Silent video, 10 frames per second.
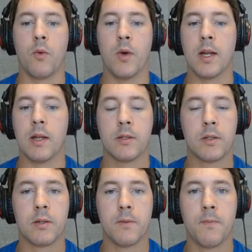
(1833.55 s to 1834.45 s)

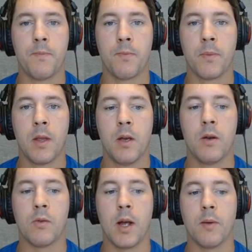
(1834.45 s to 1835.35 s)
witness,
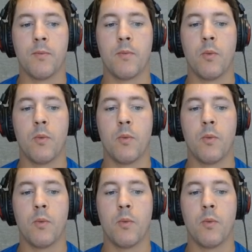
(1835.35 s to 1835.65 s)
right?